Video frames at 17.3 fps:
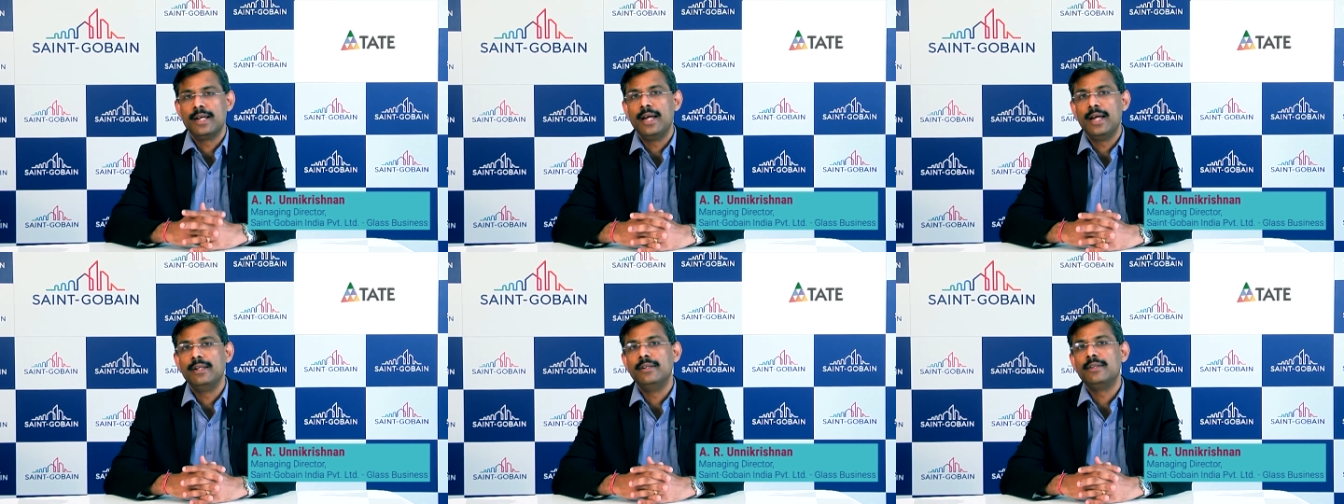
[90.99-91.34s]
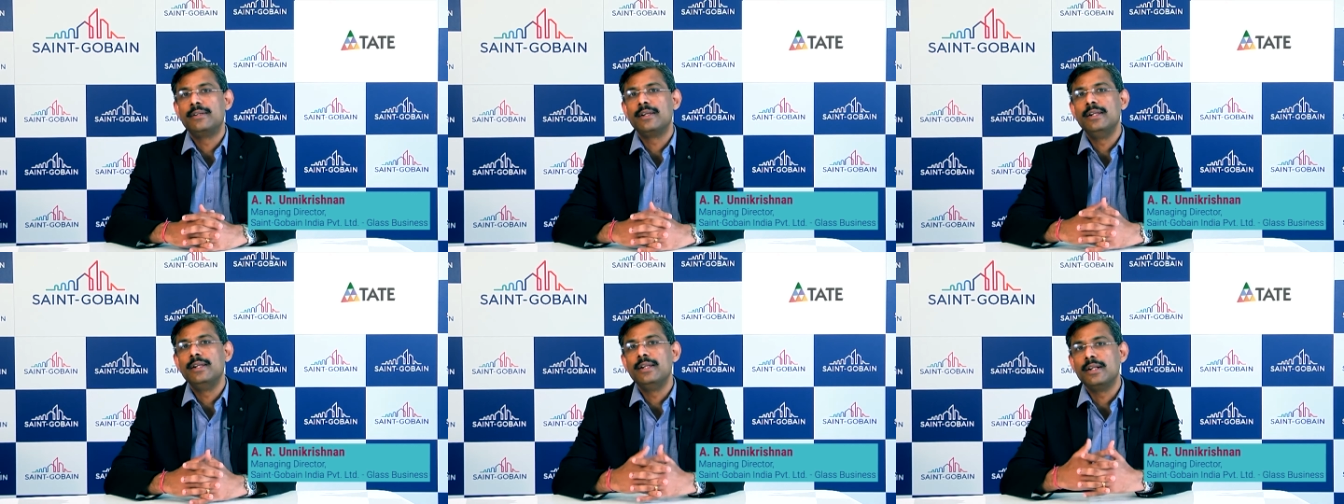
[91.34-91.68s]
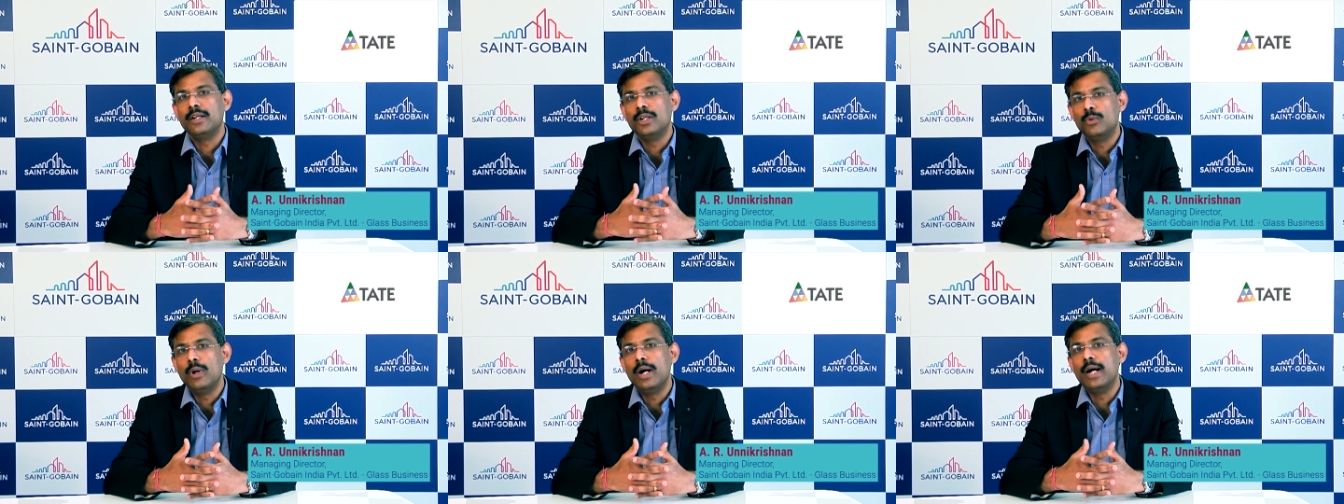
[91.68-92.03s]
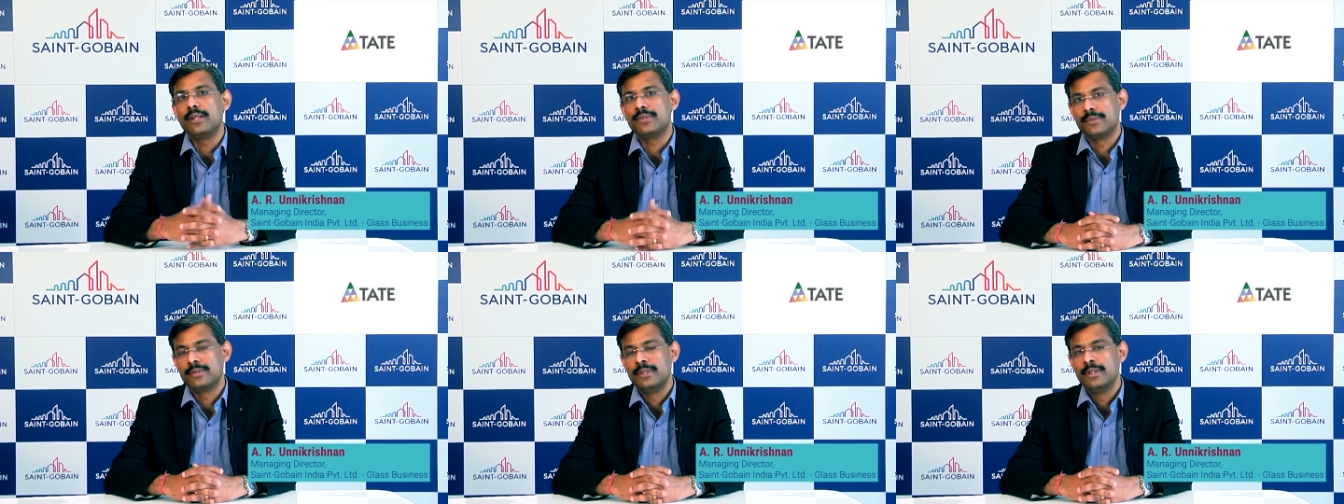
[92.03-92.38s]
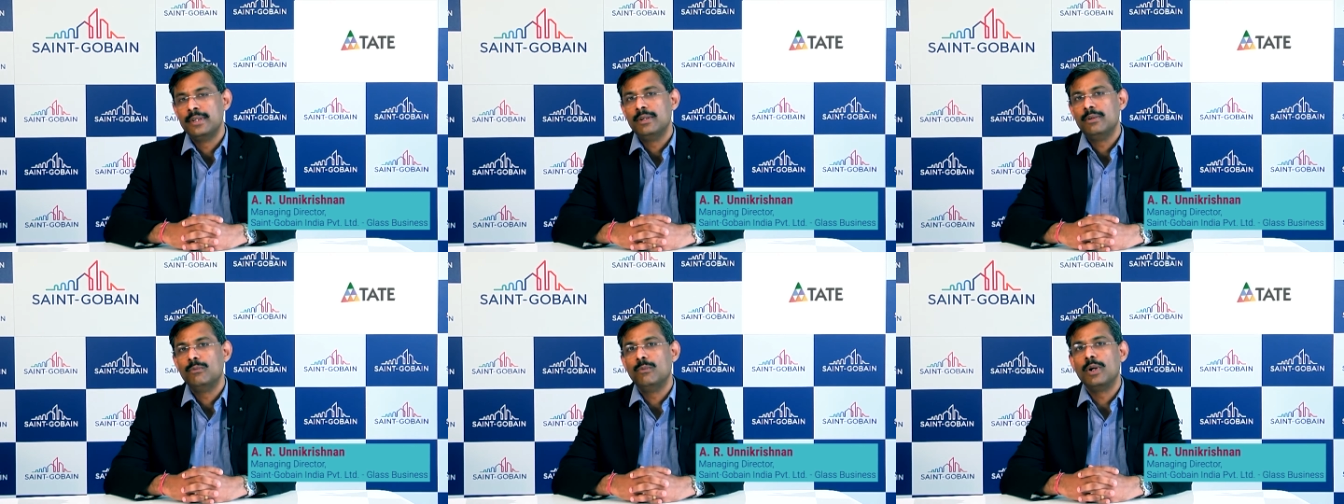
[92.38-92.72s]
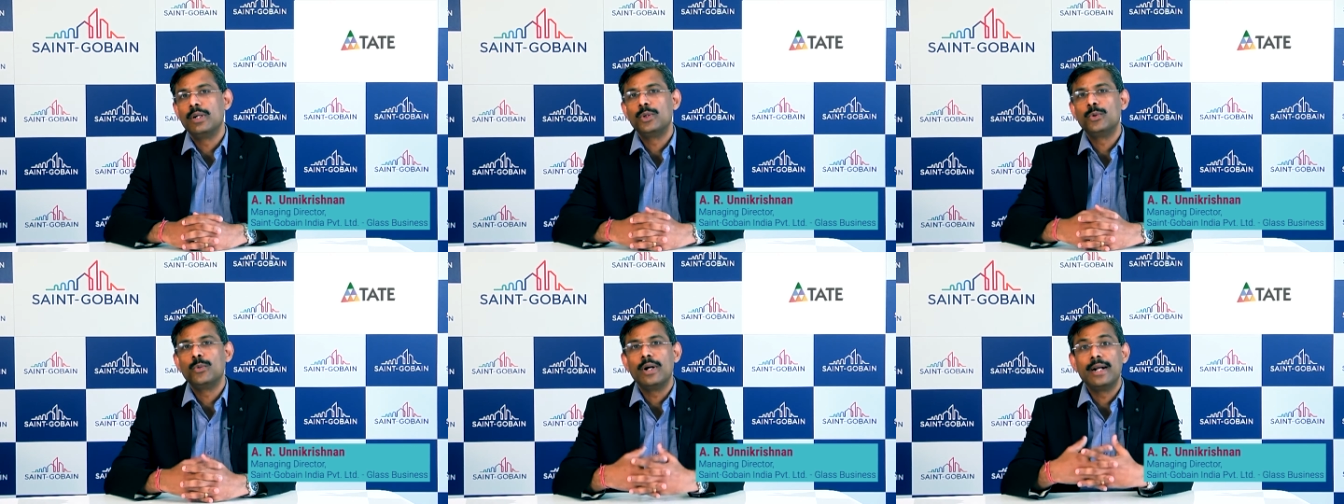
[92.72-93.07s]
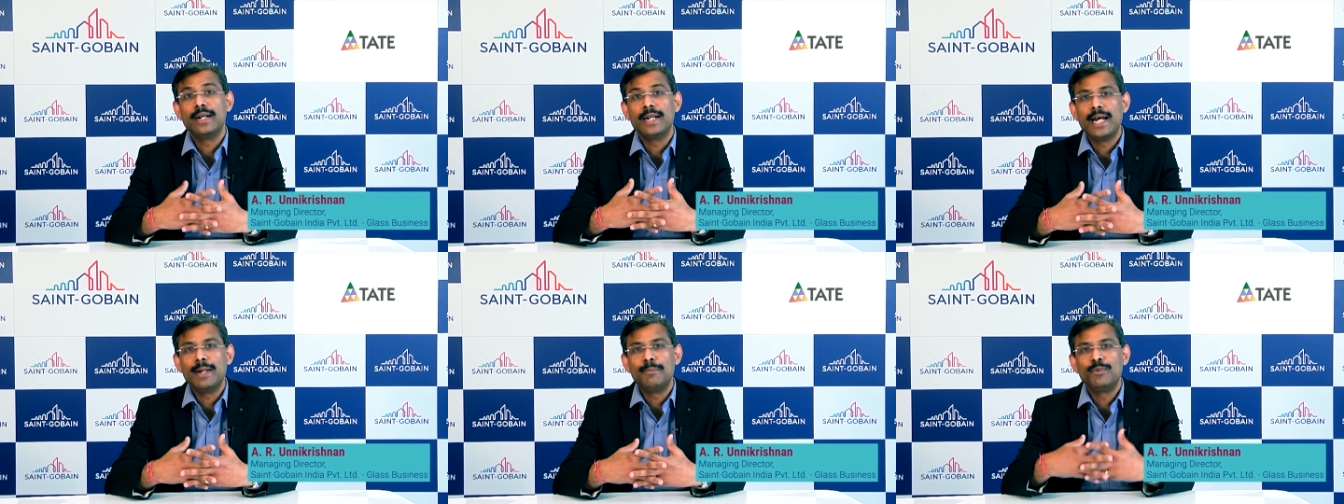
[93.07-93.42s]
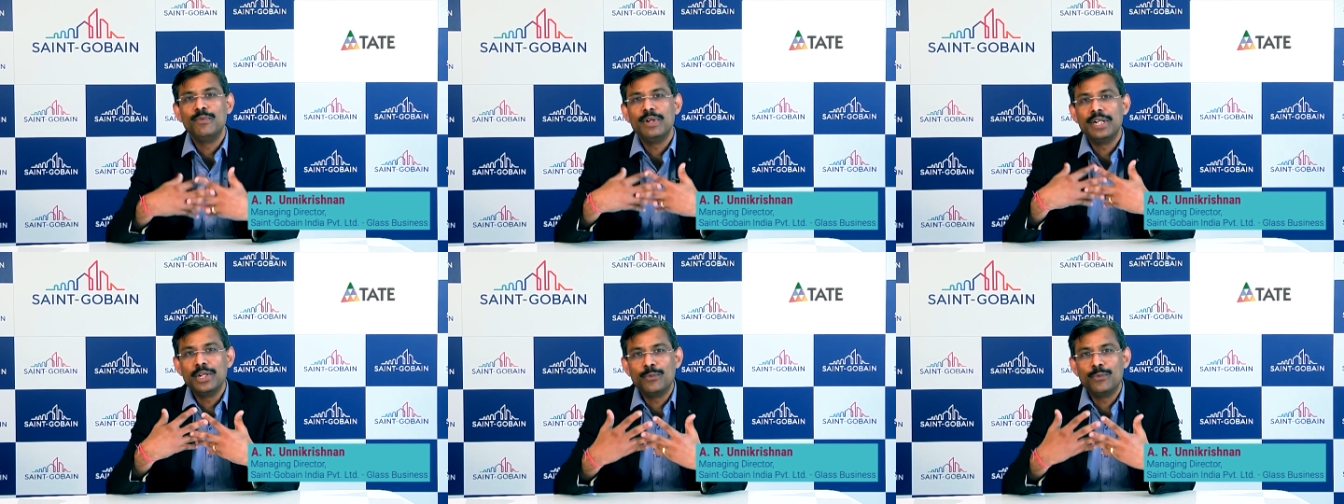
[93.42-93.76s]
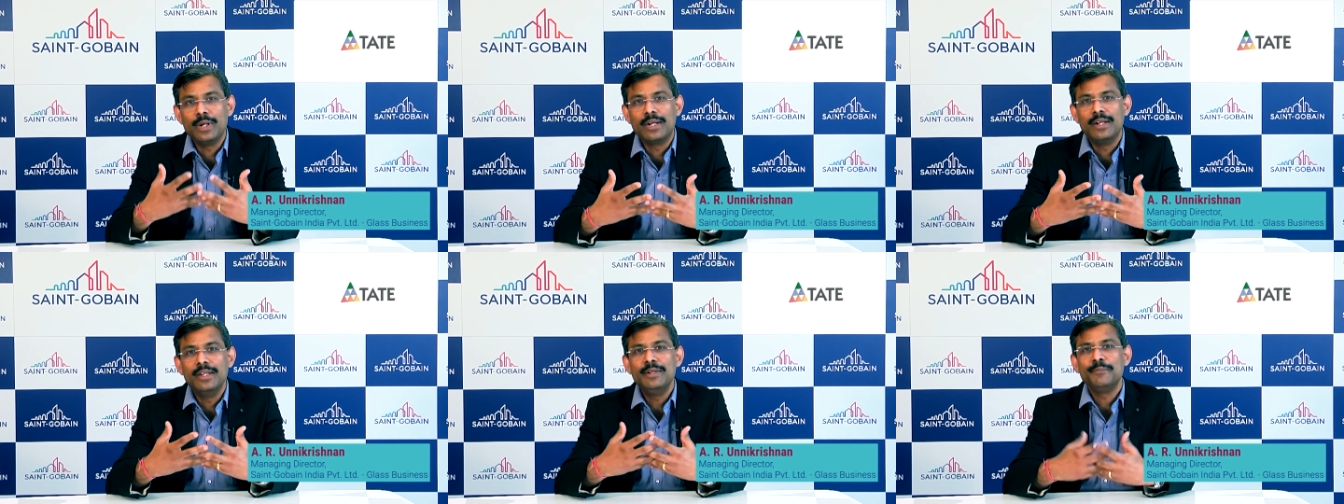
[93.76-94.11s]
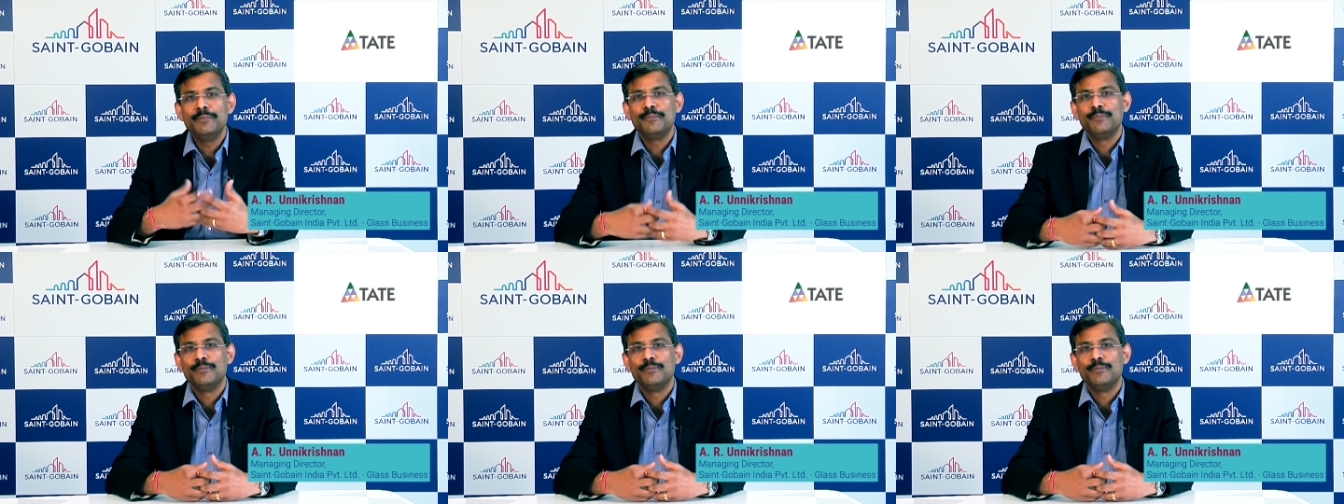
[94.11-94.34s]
and it really requires one to adapt very quickly,